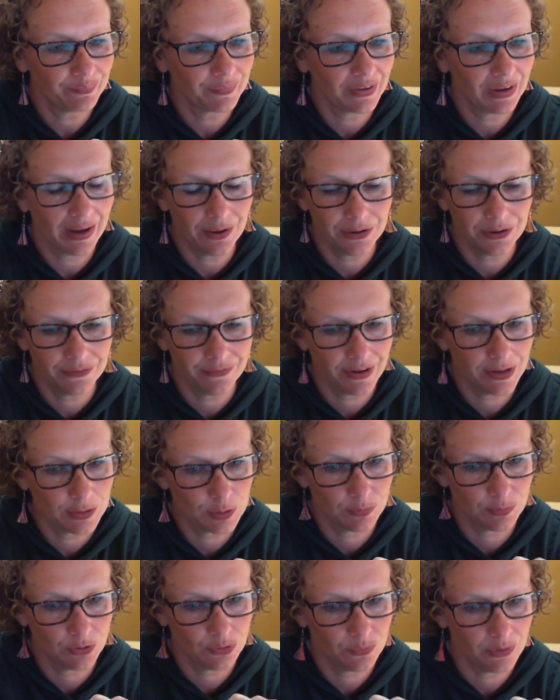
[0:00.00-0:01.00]
out of
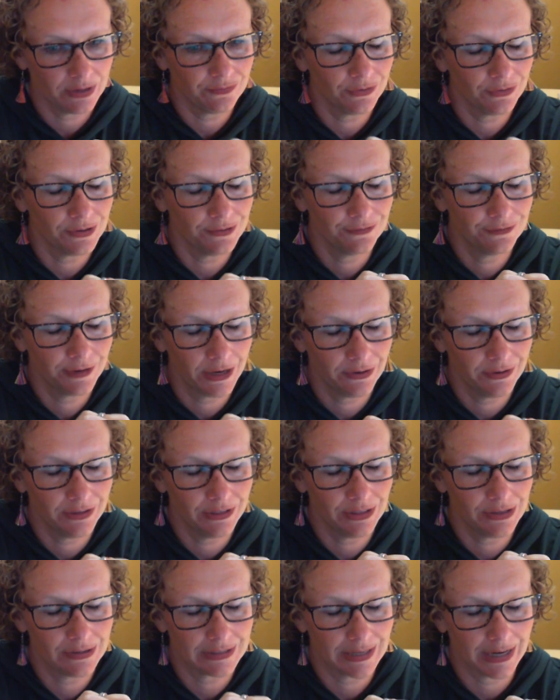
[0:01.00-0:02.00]
Algebra 1 for a very
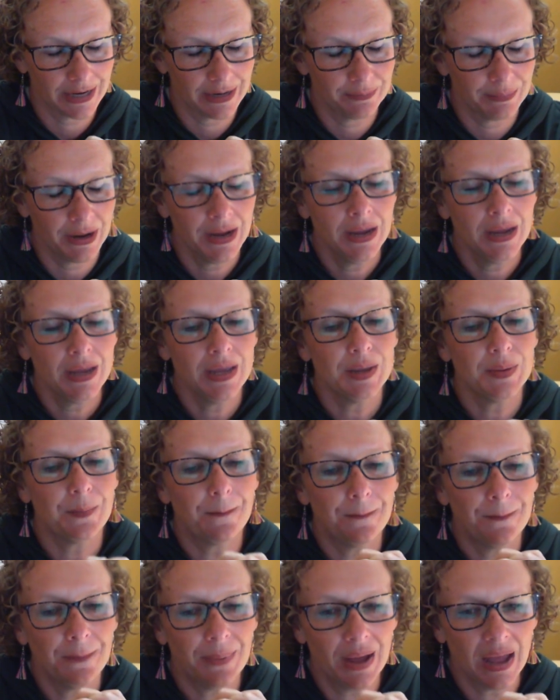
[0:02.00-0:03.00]
long time,
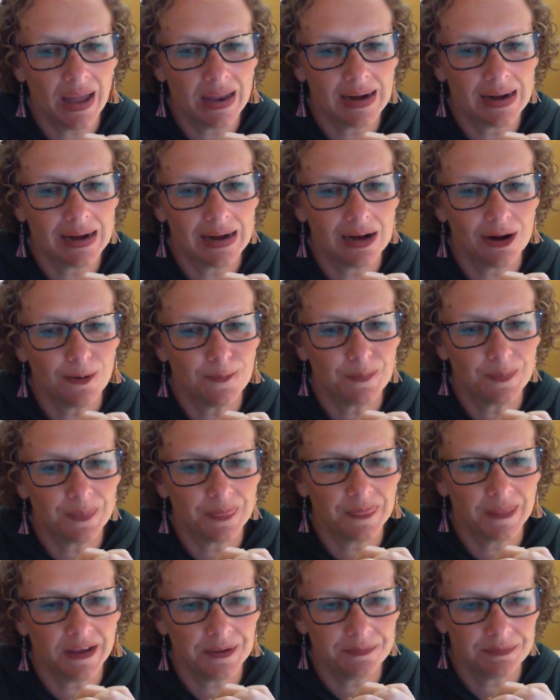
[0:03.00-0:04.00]
but
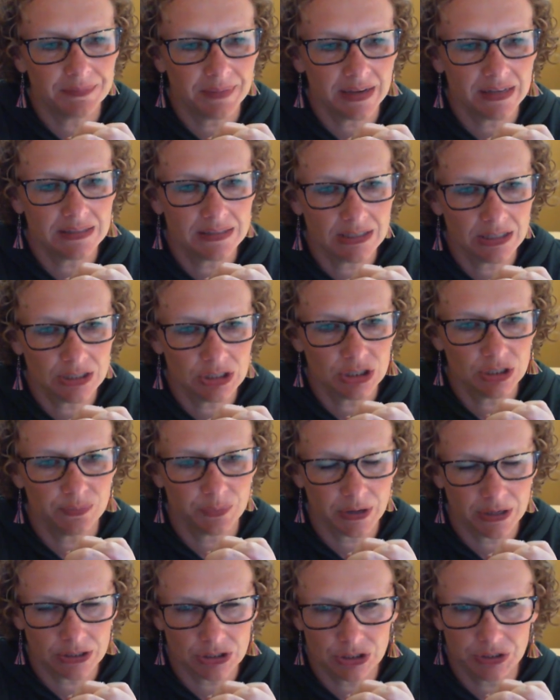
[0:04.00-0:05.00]
it made such an
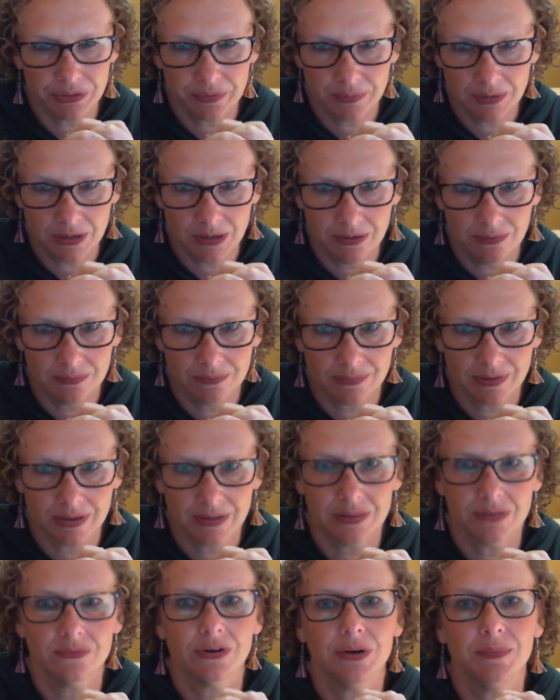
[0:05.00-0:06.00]
impression on me at
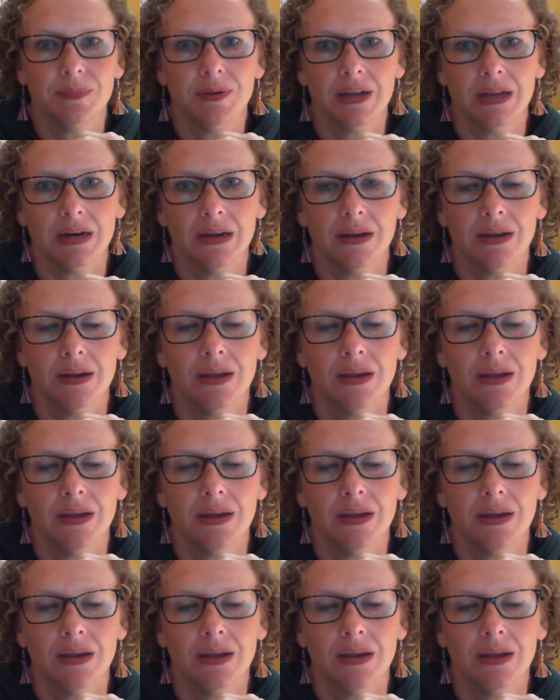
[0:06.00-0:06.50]
the very beginning